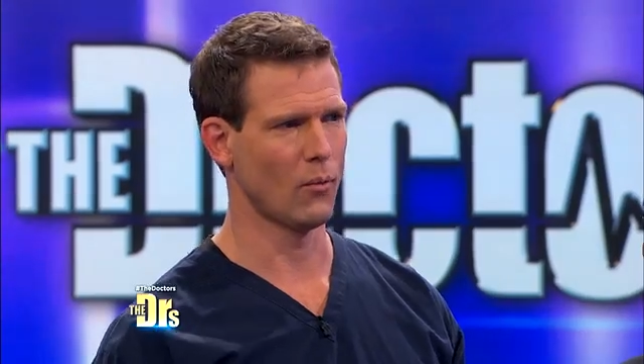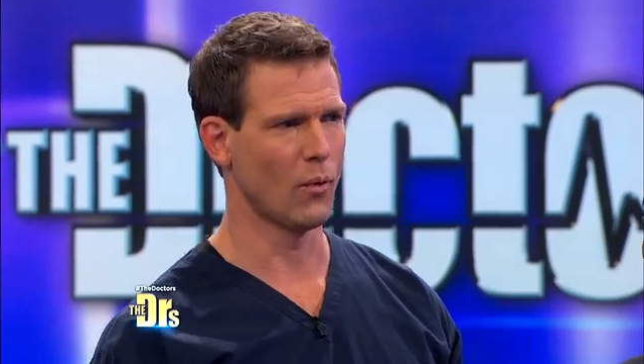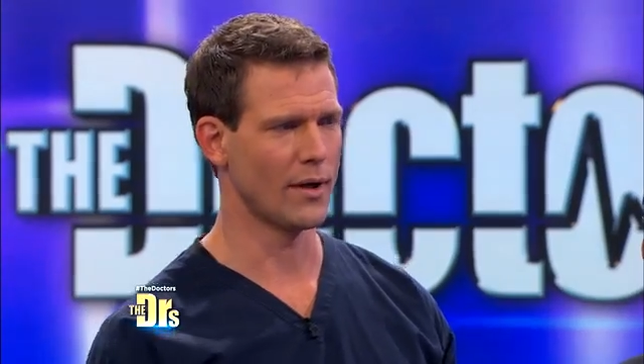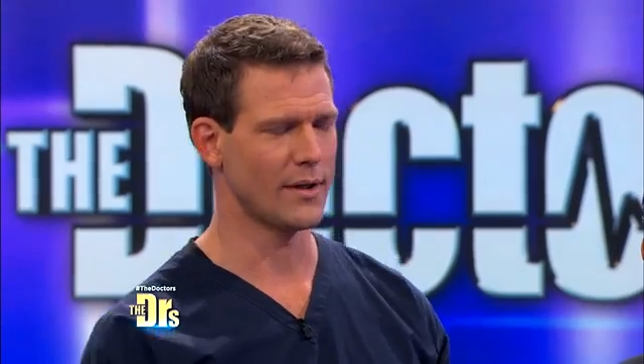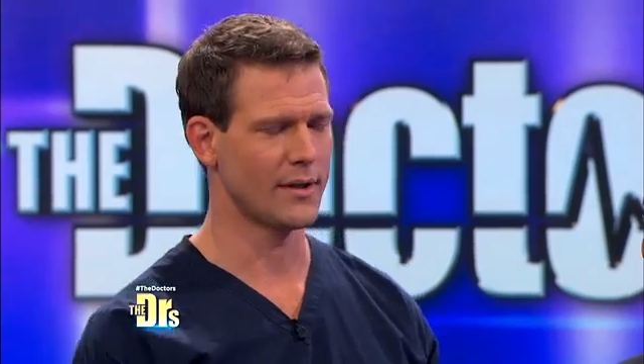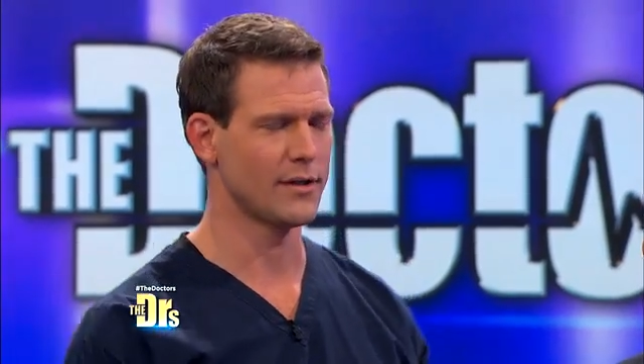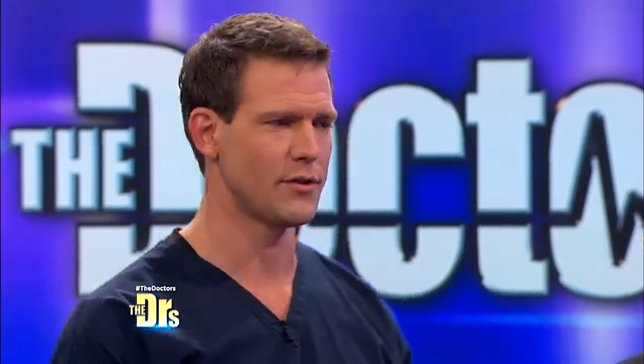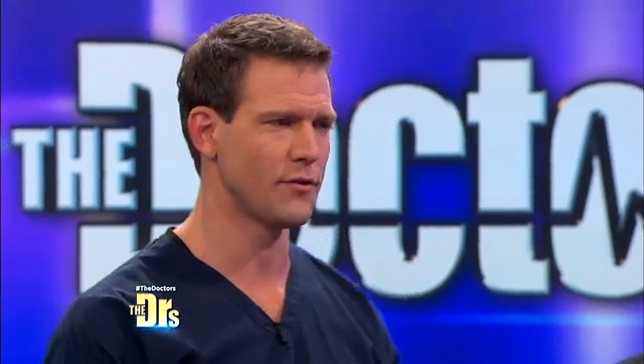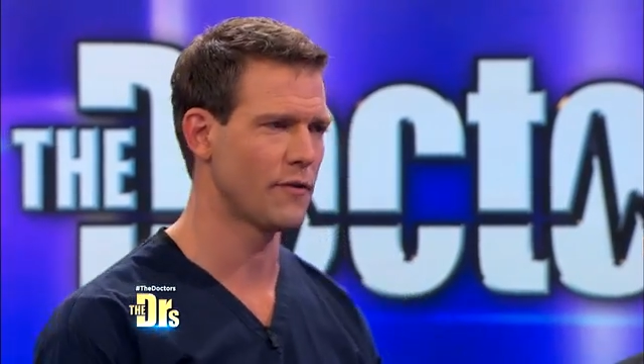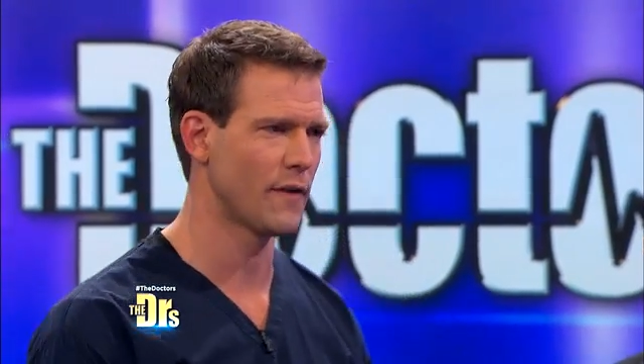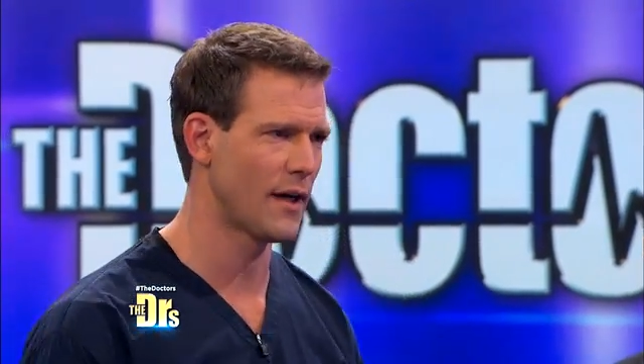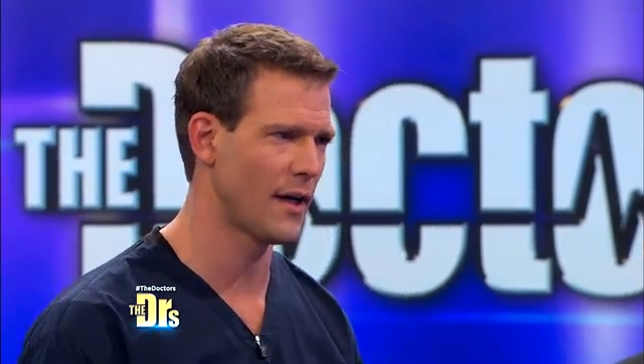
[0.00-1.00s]
what did
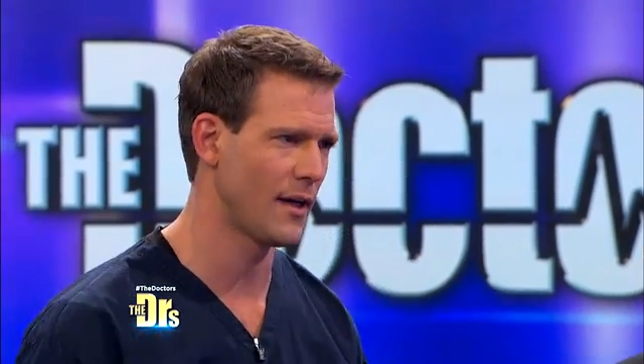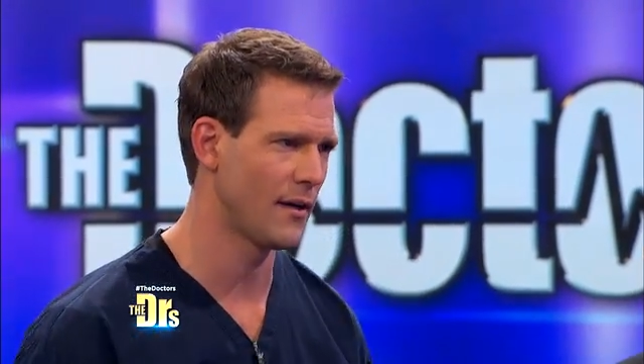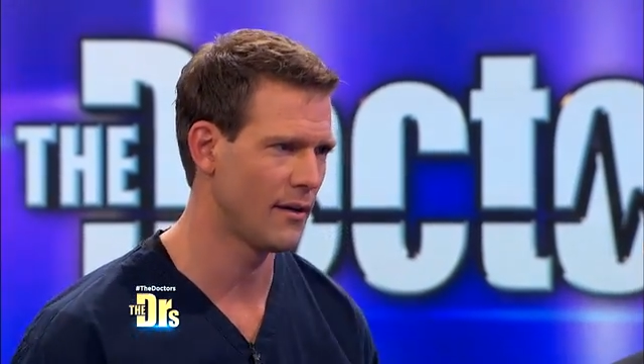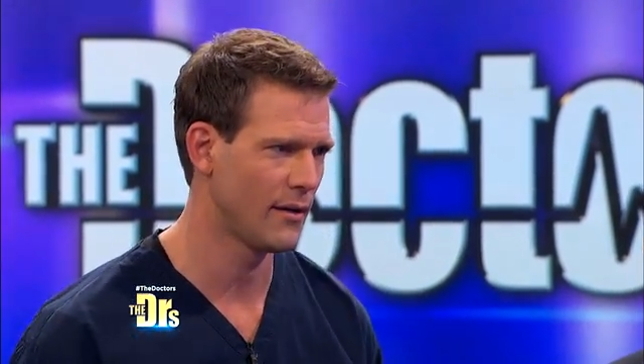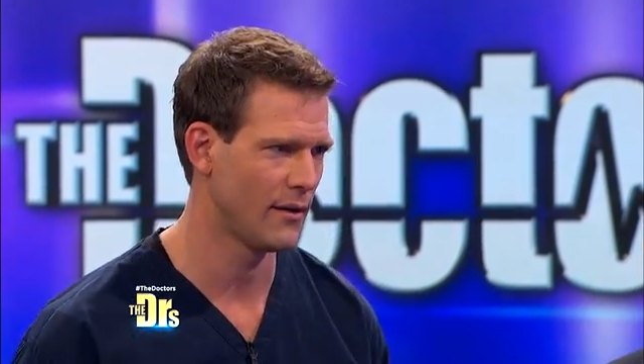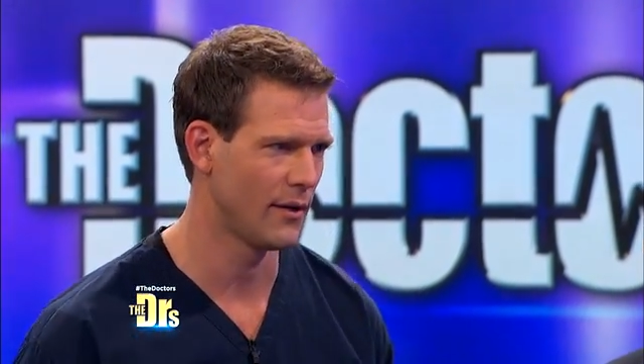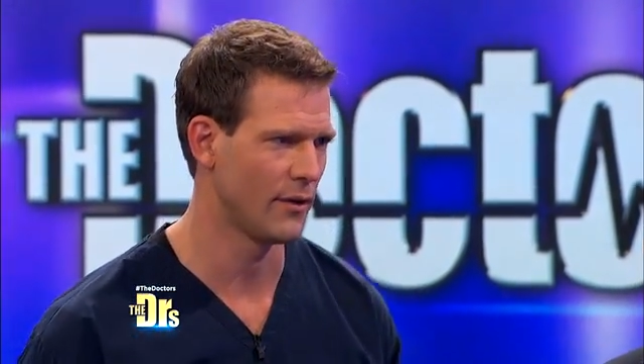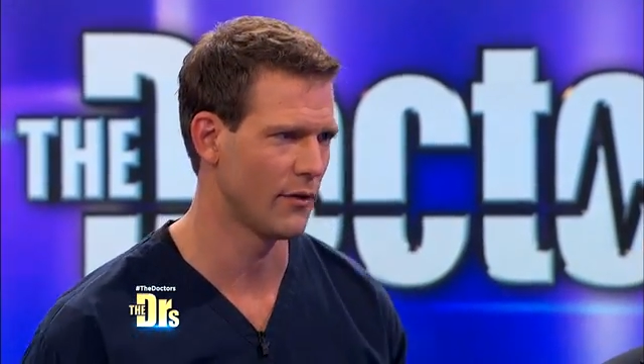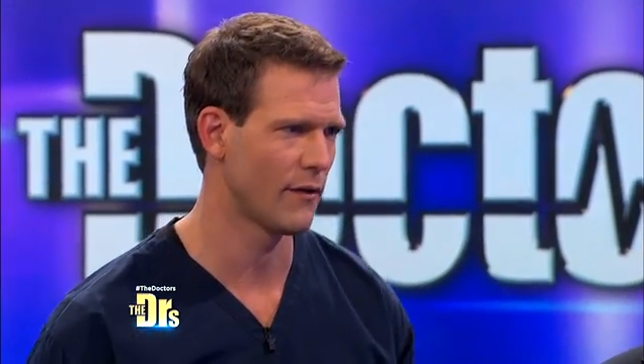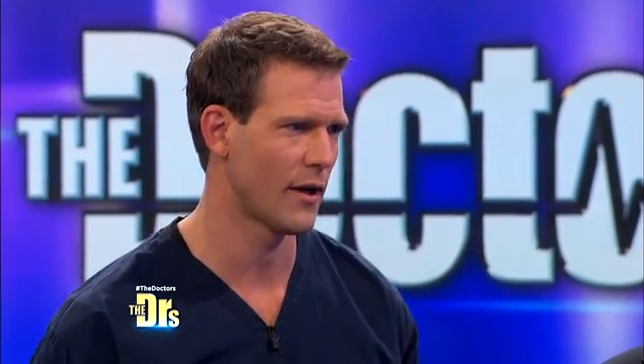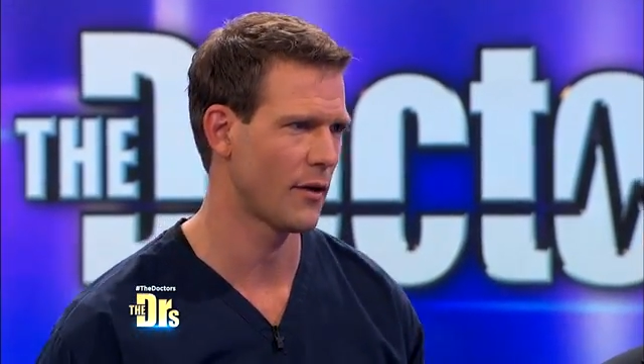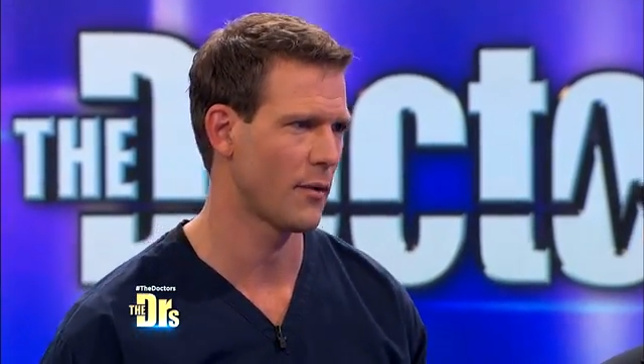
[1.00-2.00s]
you find in
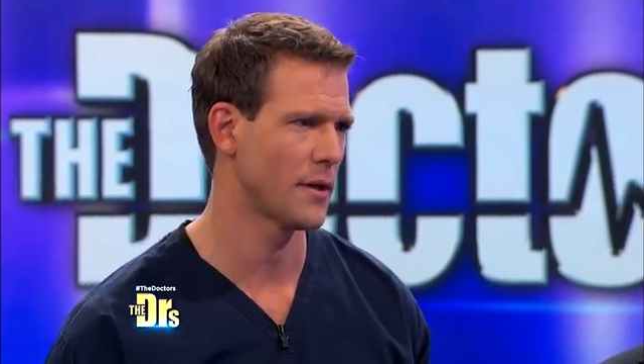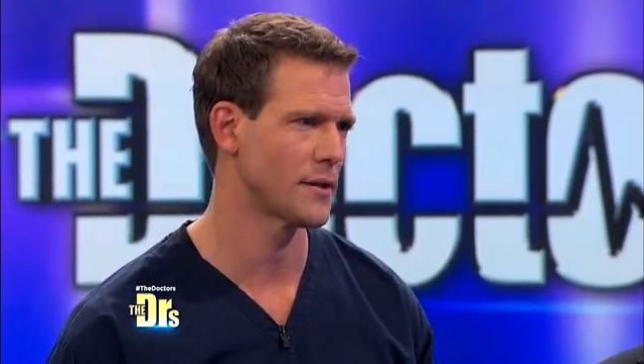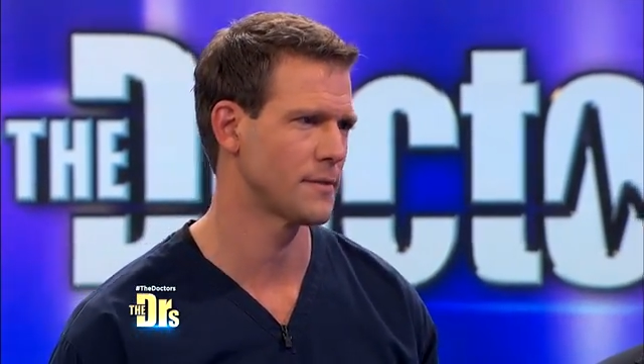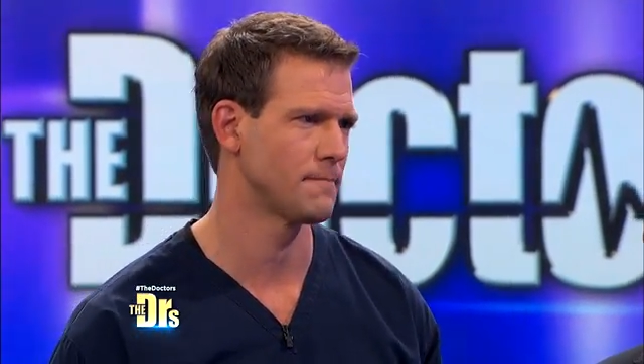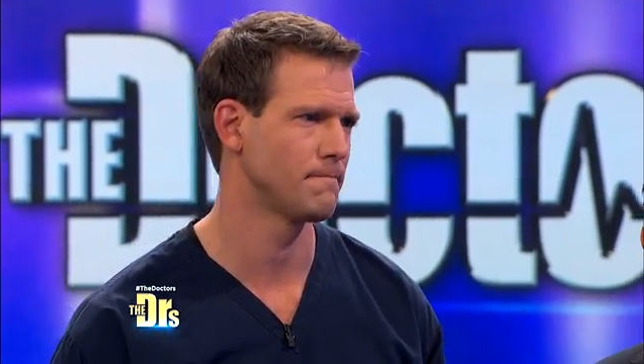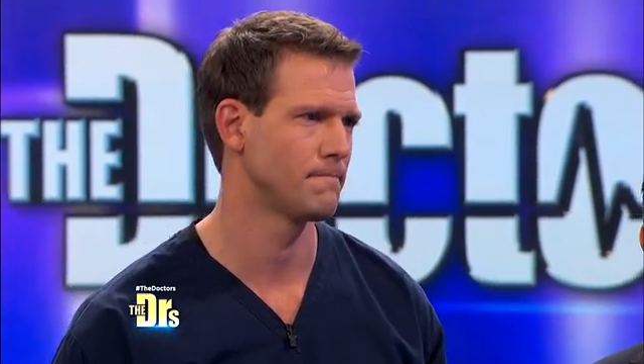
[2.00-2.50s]
your evaluation?